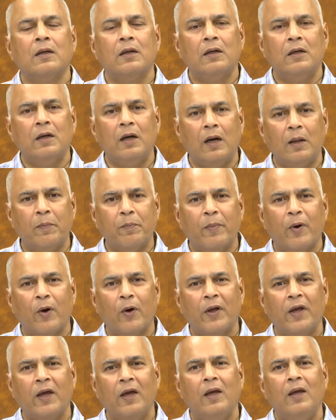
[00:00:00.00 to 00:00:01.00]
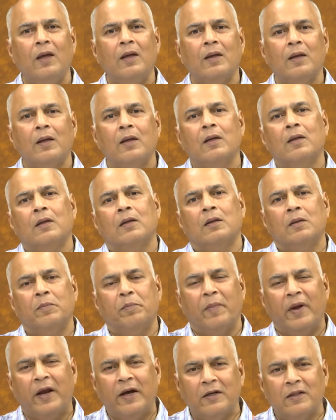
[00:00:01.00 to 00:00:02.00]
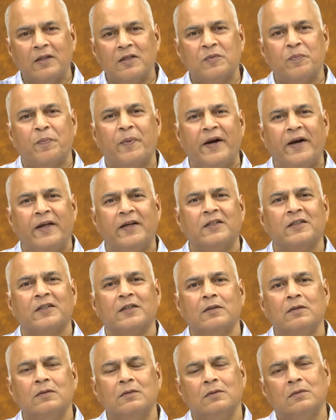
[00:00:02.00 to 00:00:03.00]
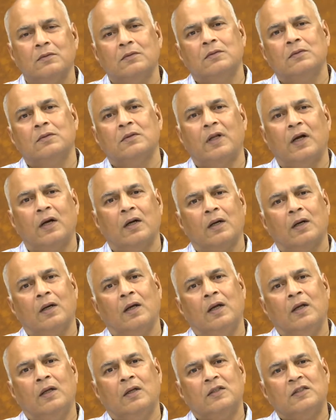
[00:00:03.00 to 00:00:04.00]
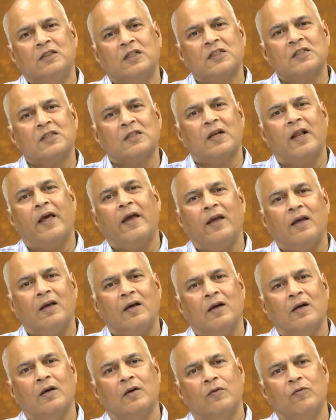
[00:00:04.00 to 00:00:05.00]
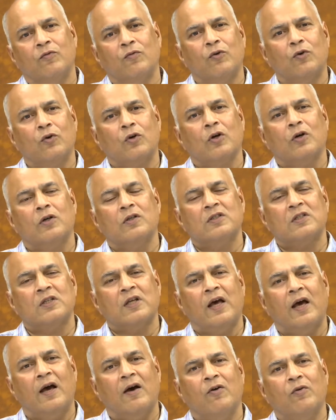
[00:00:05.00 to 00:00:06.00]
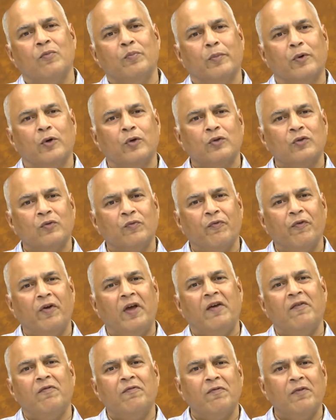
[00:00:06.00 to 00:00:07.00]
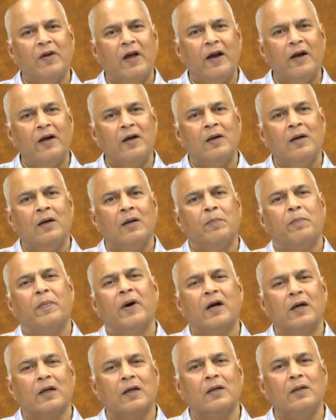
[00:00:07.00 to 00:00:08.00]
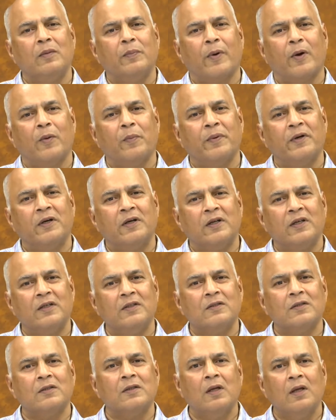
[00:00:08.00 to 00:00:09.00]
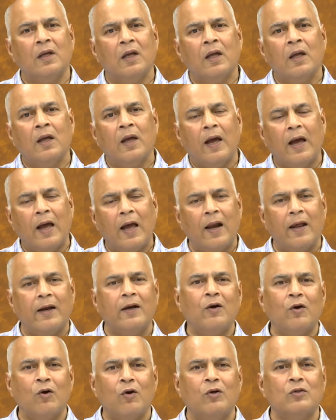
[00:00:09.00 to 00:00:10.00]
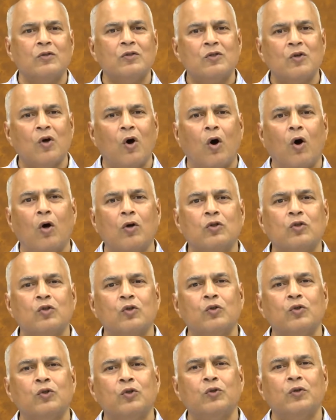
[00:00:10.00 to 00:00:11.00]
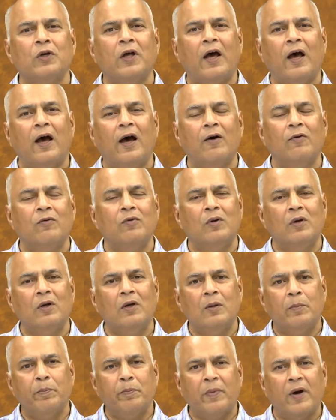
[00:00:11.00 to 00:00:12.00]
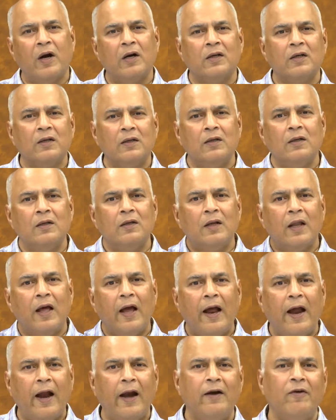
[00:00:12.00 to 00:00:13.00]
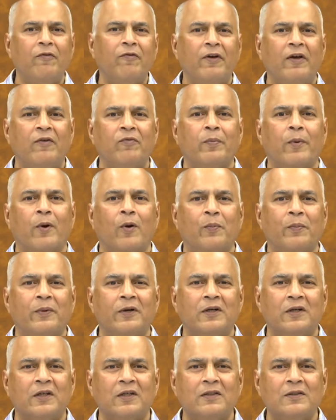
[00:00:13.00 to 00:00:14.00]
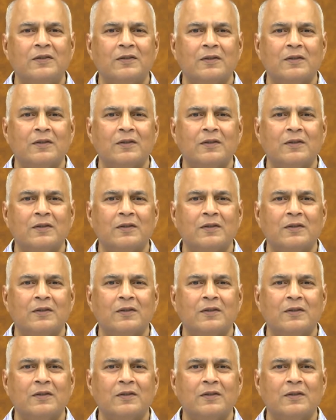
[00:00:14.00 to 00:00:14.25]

de Broglie made this prediction that just like photons have both wave and particle properties, electrons also should have particle and wave properties.